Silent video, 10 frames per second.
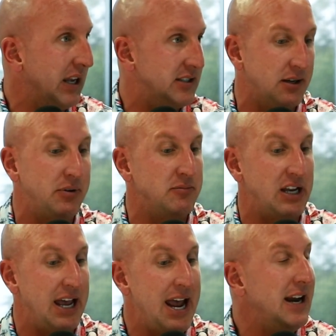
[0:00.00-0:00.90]
And sometimes
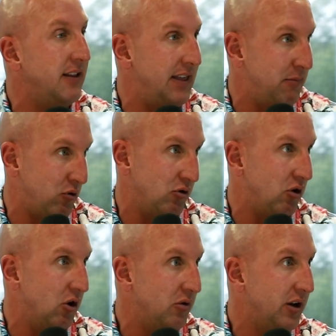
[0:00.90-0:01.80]
I hated that moral
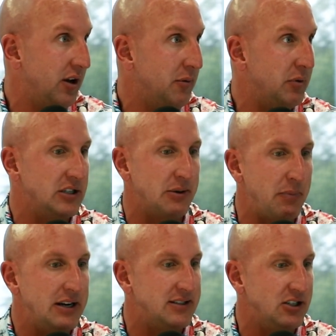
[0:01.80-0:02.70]
code because it
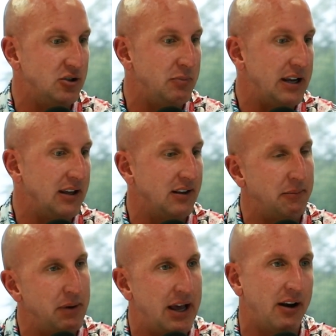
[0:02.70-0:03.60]
made decision making
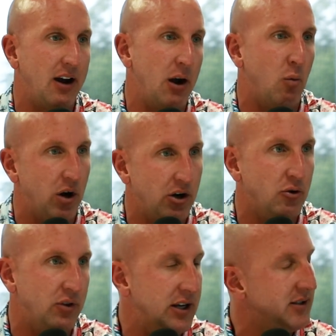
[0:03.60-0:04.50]
like, man, I want to
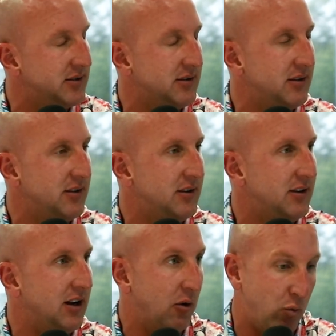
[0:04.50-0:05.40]
do this.
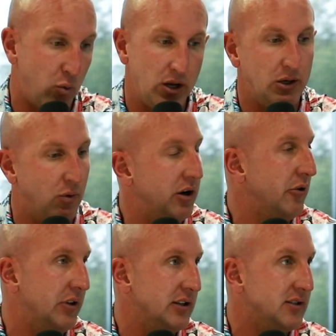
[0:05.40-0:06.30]
I really want to
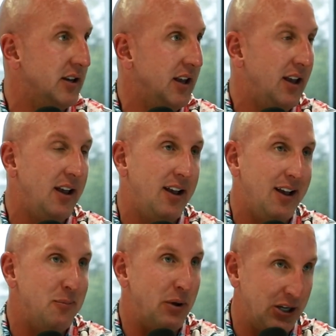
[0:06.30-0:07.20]
do this.
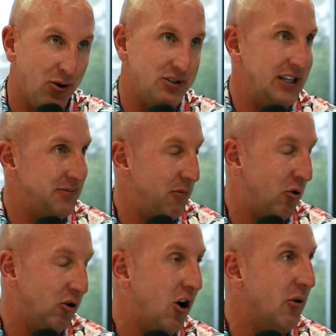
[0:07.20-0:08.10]
But it goes against my
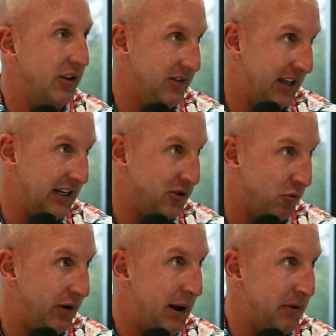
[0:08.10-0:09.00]
moral code. And then guess what
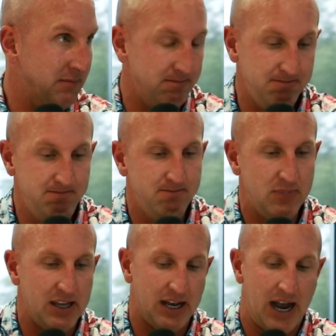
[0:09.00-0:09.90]
would happen?
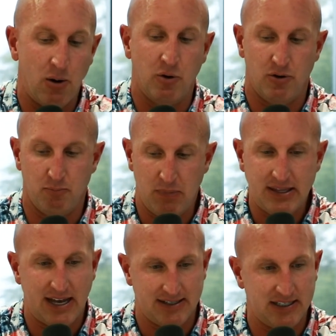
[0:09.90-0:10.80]
I would make
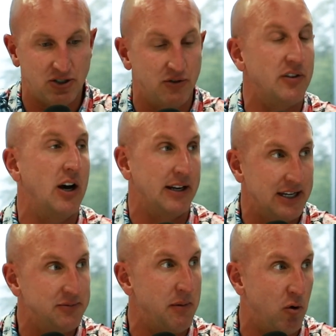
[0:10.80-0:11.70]
that decision
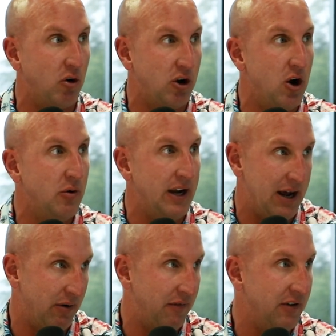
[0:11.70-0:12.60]
against my moral code, and
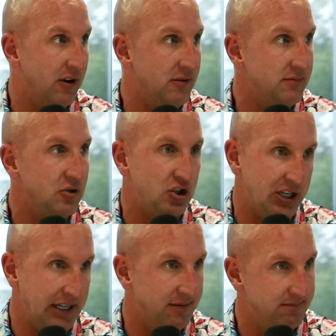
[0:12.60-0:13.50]
how would I feel? Shitty.